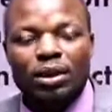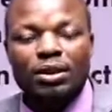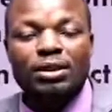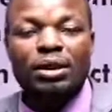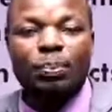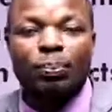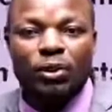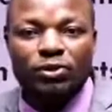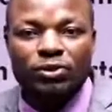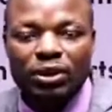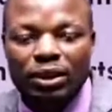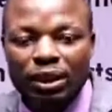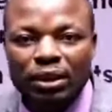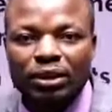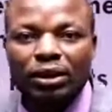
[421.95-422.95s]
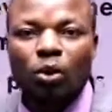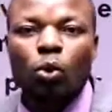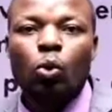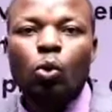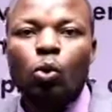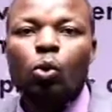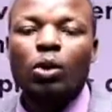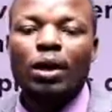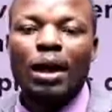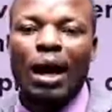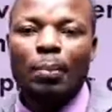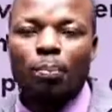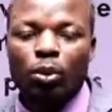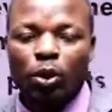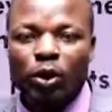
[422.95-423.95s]
It's the president who
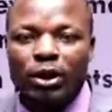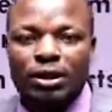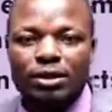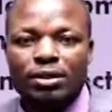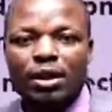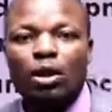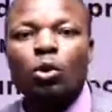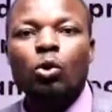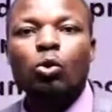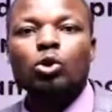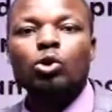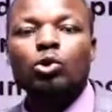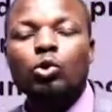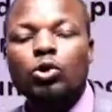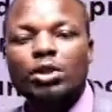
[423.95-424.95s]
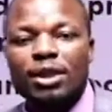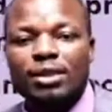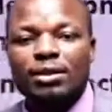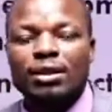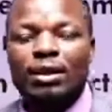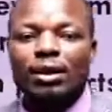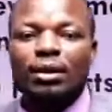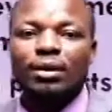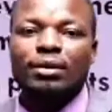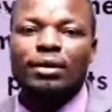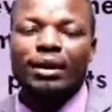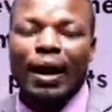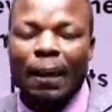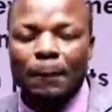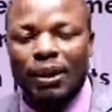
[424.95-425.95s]
appoints, who chooses
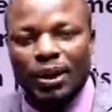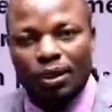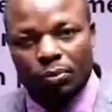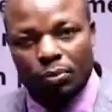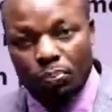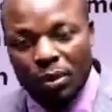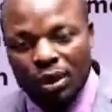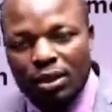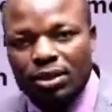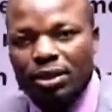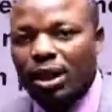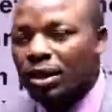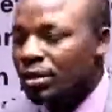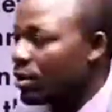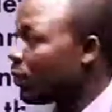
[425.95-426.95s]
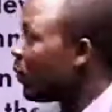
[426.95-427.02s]
the cabinet ministers.